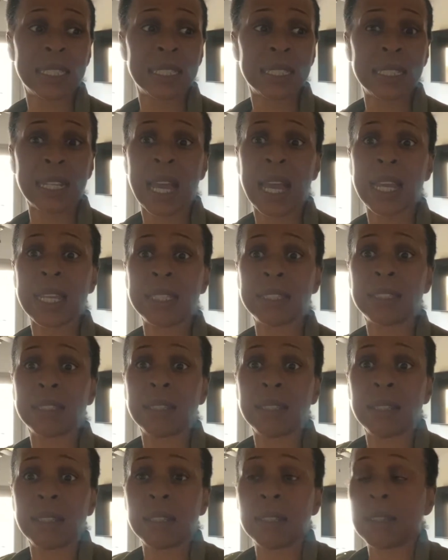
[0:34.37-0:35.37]
nice.
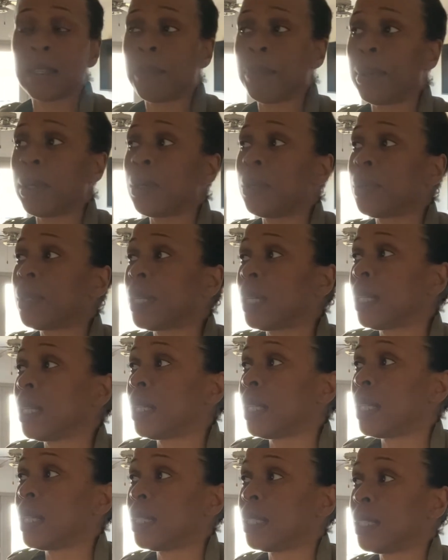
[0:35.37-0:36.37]
The, the
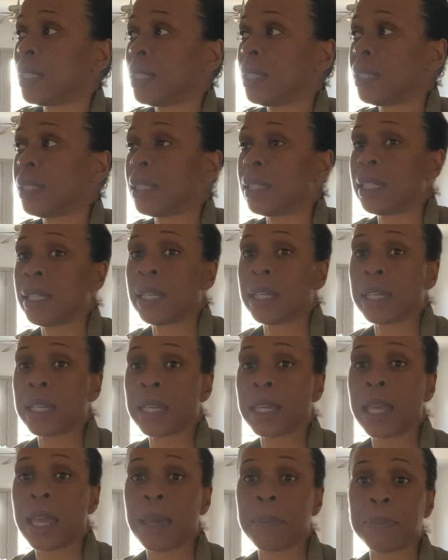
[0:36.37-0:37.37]
building isn't
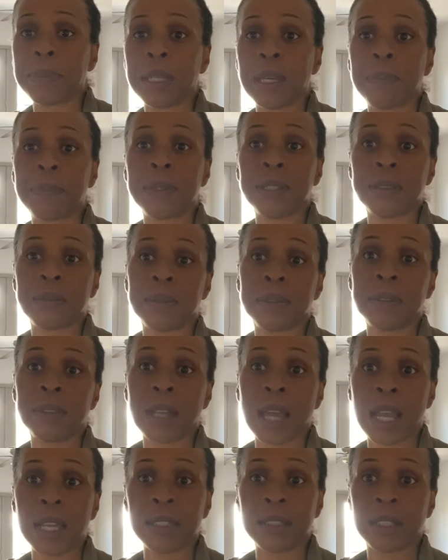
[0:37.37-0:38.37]
kept up as
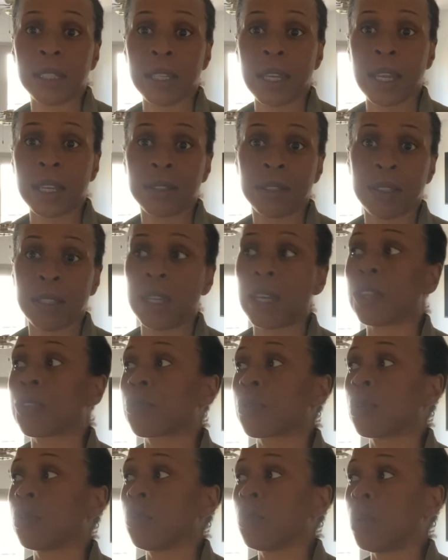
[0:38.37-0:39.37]
nicely as the other
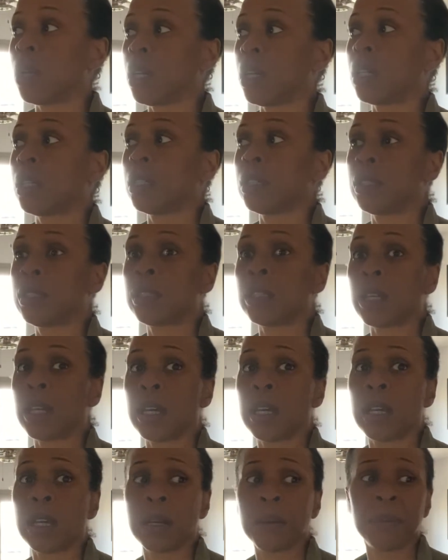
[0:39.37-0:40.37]
one was.
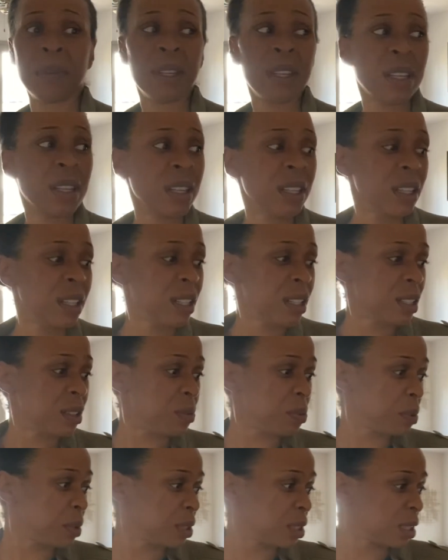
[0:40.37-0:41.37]
Um,
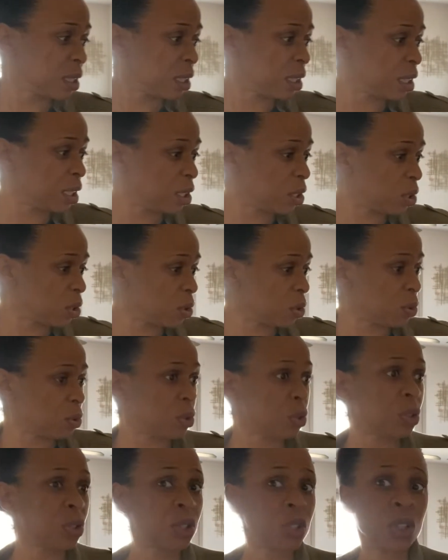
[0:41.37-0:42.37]
this one's a little
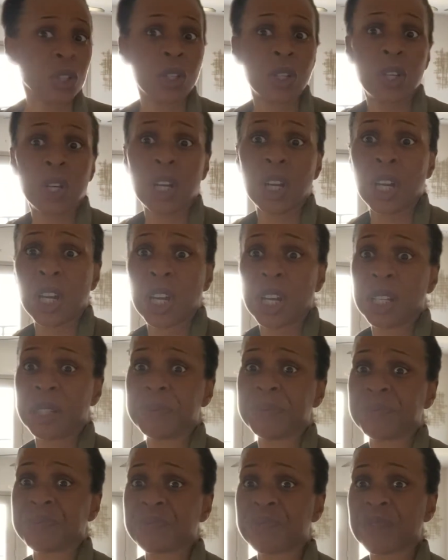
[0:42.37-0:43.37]

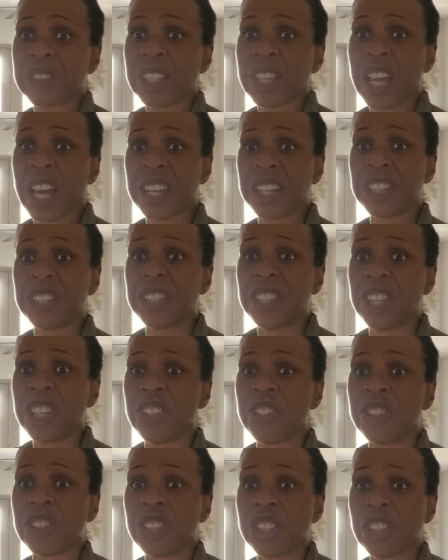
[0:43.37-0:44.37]
um, kind of
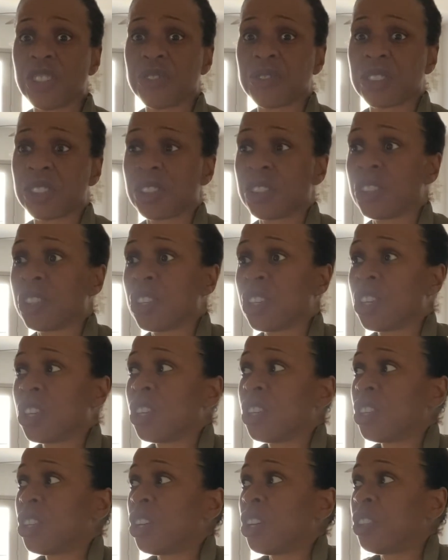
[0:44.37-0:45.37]
dingy on the
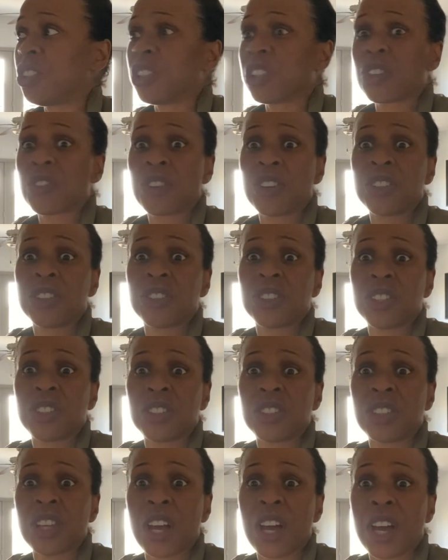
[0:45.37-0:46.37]
on the grungy
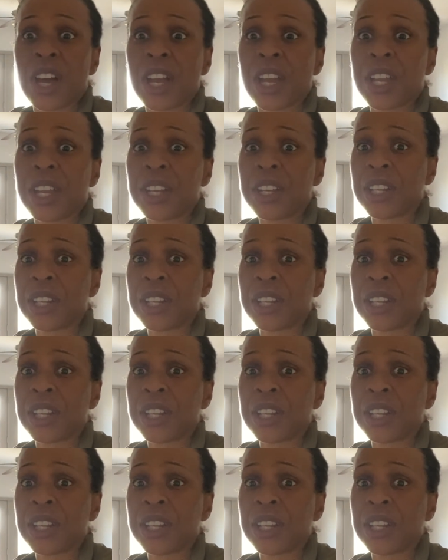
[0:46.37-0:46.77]
side.